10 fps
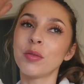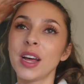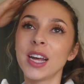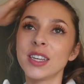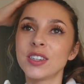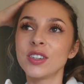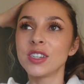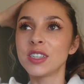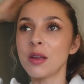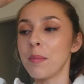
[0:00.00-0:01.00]
nice to
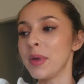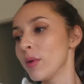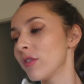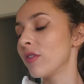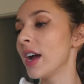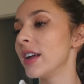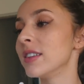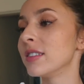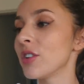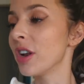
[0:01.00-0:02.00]
just be with
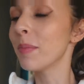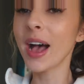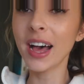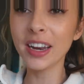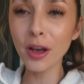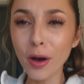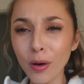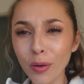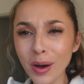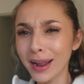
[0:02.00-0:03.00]
friends on a
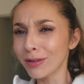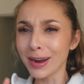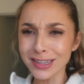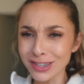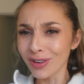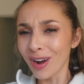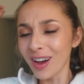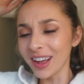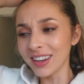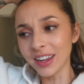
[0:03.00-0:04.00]
patio, at a restaurant.